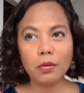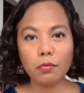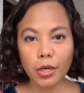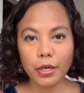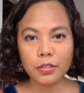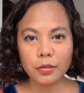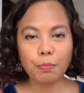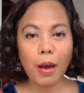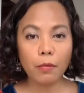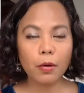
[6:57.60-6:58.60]
words,
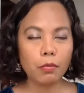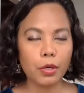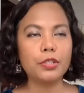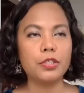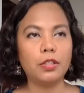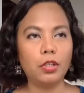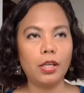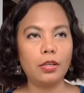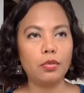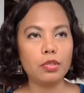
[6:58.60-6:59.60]
power words that you
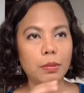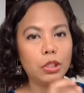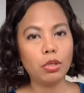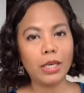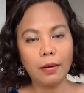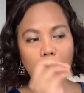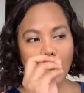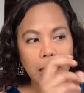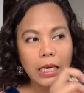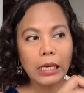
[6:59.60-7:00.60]
can use, but you can
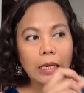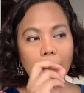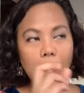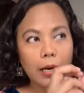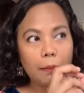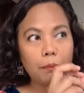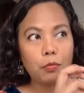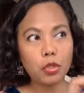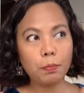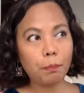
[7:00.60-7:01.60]

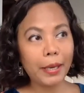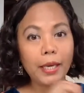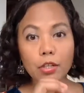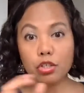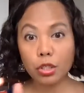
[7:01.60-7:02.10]
pick and